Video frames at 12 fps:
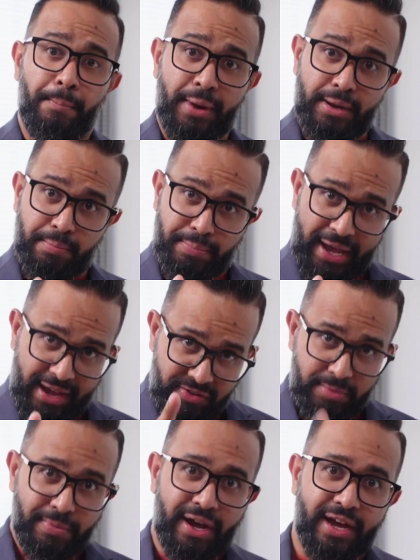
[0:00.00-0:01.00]
But bear
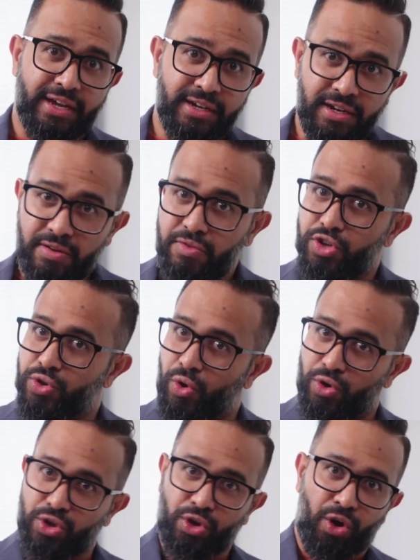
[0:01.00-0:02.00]
in mind,
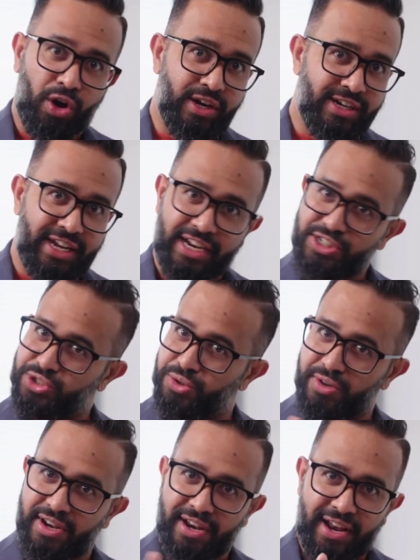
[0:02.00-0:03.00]
your court date
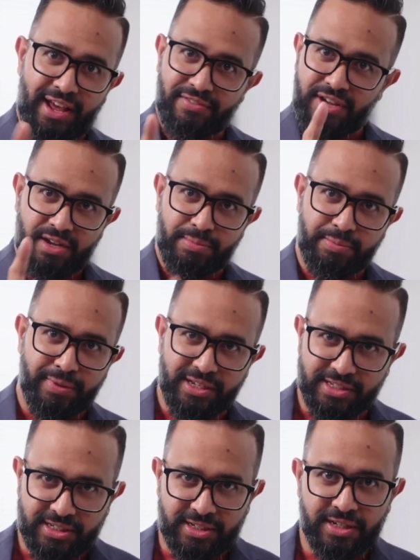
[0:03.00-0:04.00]
should never be
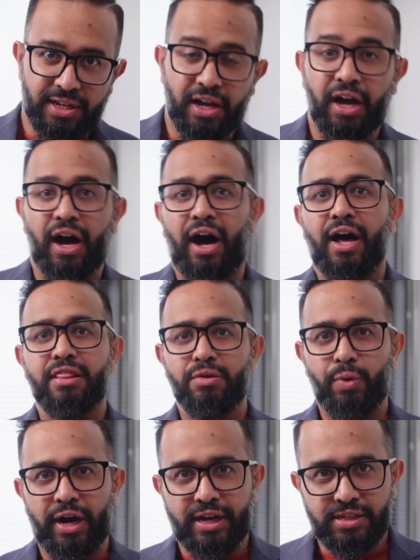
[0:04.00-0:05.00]
missed.
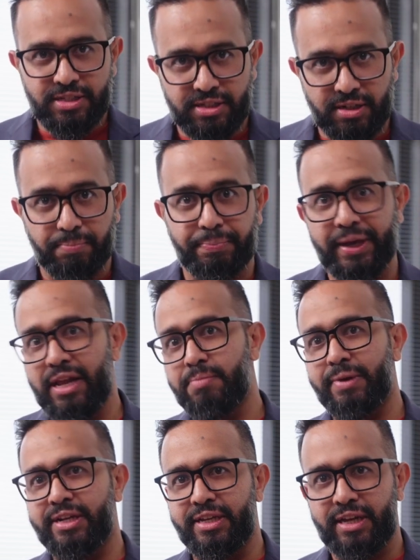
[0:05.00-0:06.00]
Otherwise, the bail
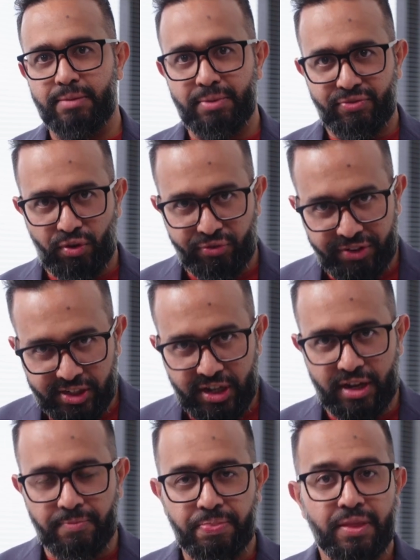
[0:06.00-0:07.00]
money can be
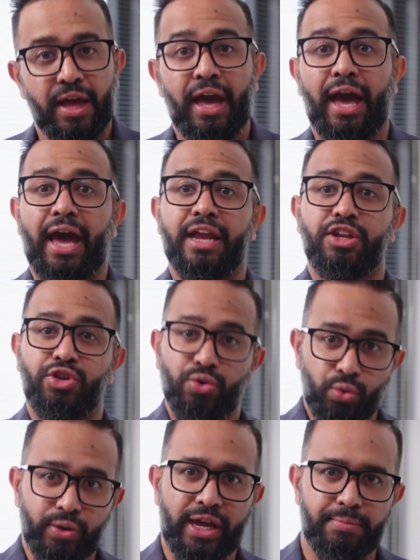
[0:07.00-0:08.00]
forfeited and
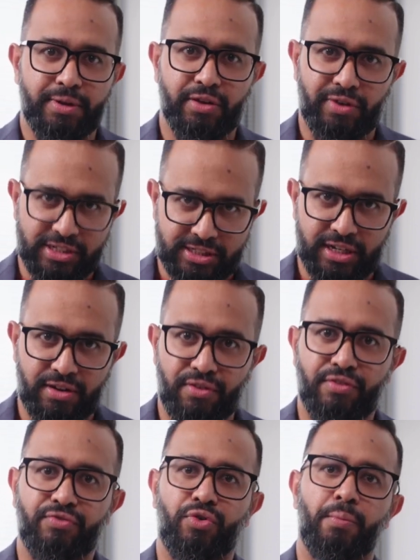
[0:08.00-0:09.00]
you can be arrested
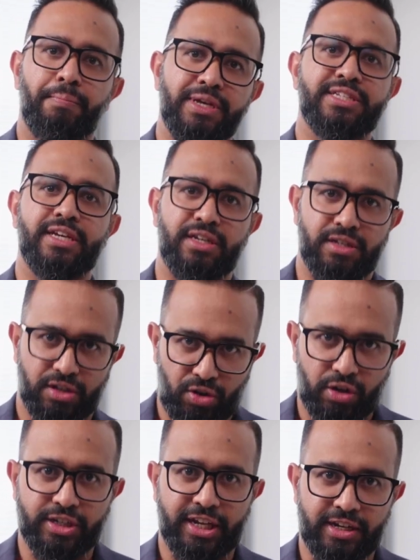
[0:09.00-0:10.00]
for missing the
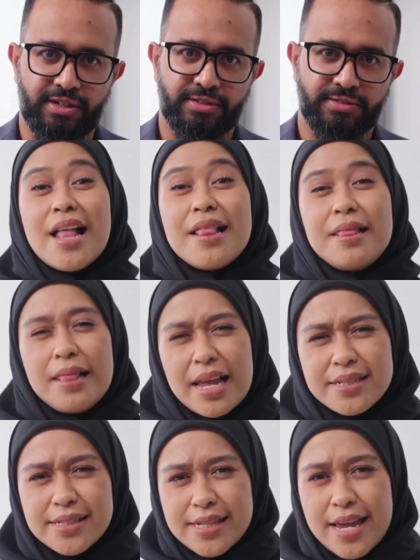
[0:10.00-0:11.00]
court date.
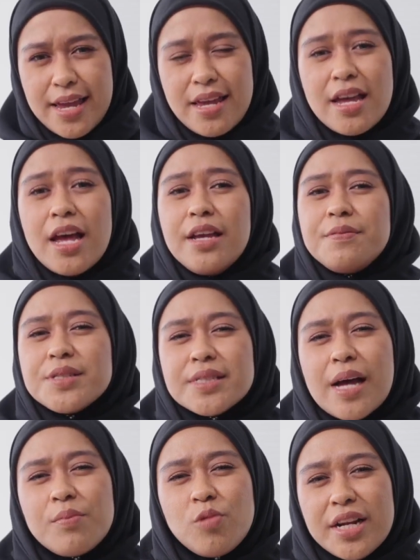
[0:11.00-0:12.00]
Let's say if
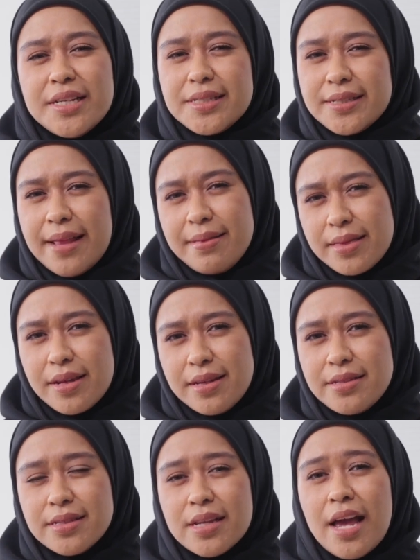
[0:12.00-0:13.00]
someone is
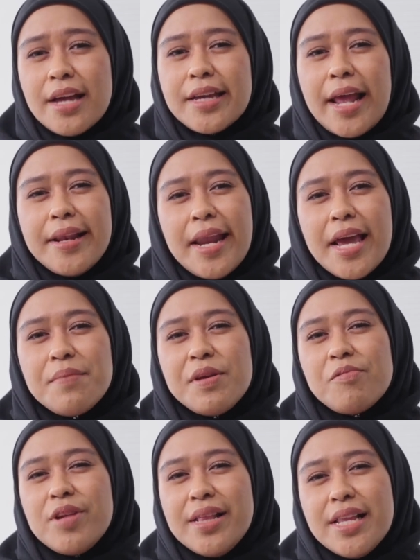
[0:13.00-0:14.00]
sentenced, can they
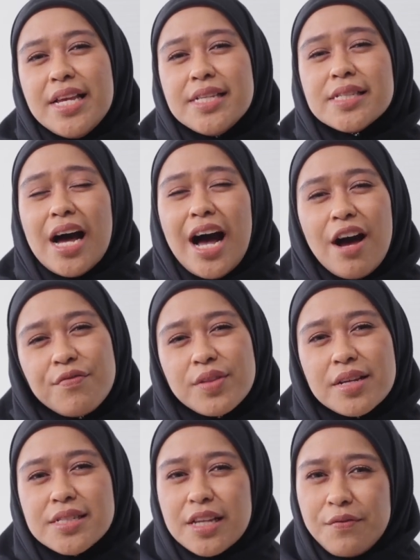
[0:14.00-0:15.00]
be released
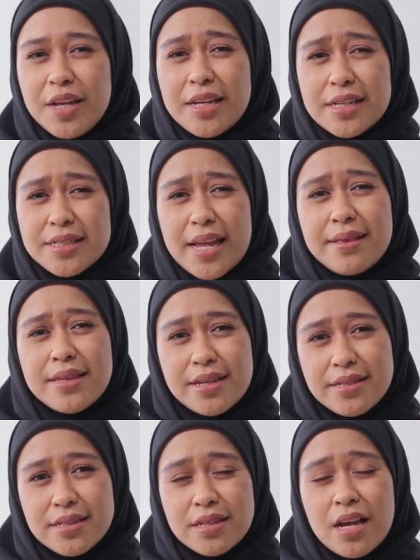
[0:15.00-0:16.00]
after serving their
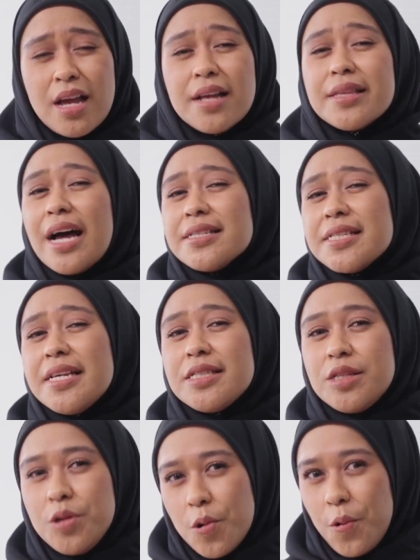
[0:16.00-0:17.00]
sentence? The answer
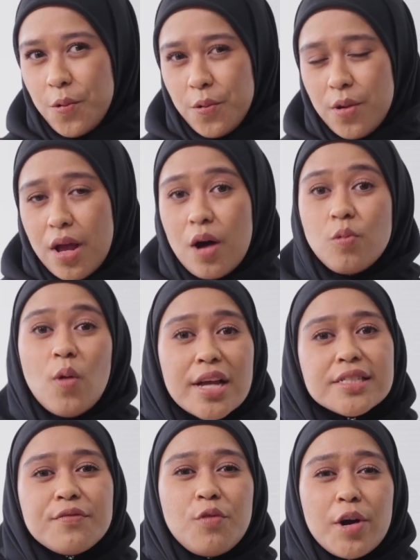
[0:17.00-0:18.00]
is no.
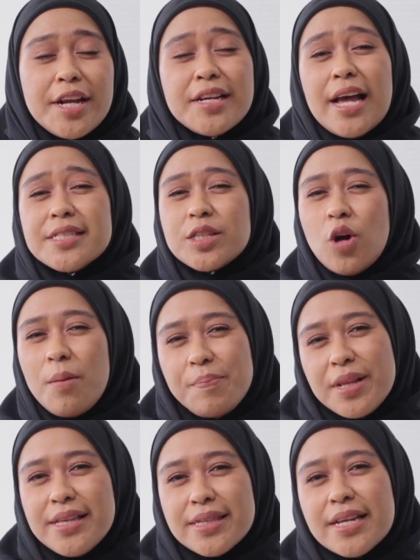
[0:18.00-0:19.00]
Once a foreigner has
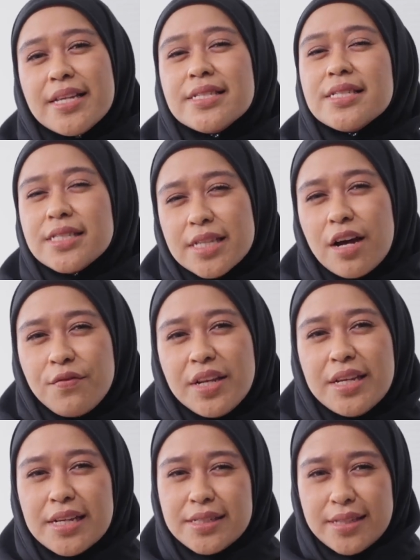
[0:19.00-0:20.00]
completed
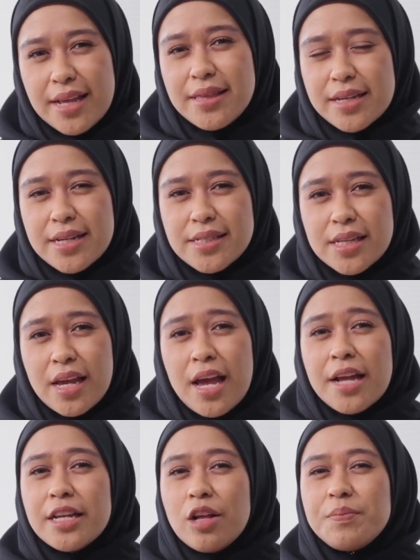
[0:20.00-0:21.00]
serving their sentence,
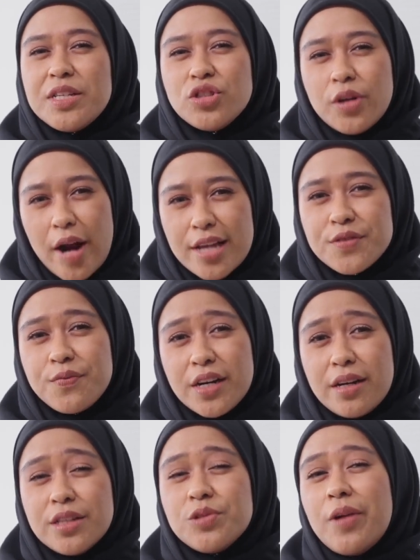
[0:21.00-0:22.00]
they will be
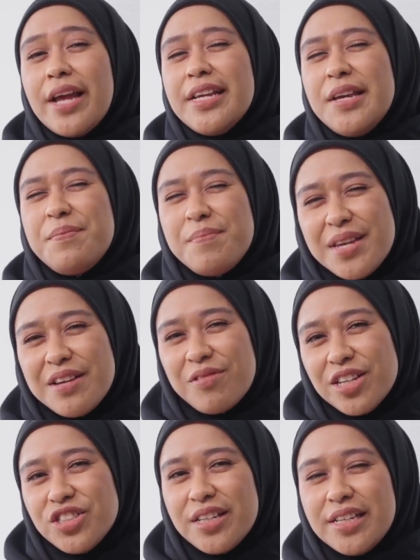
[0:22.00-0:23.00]
transferred to an
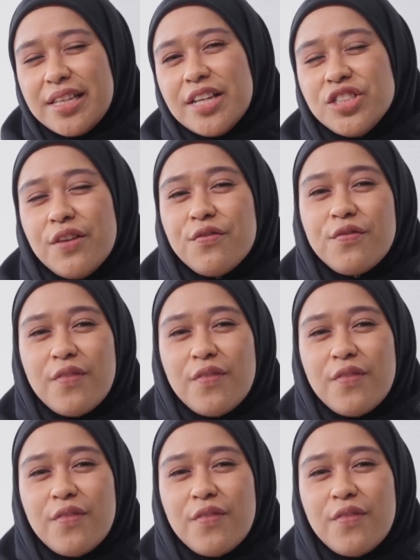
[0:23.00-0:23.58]
immigration detention